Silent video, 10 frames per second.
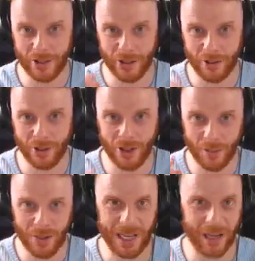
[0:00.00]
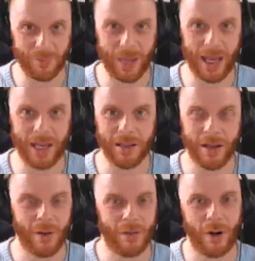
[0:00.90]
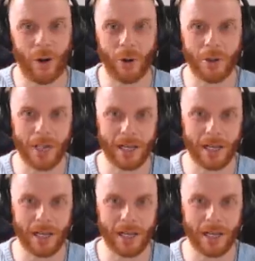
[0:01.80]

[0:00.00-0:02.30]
You should be getting paid for all those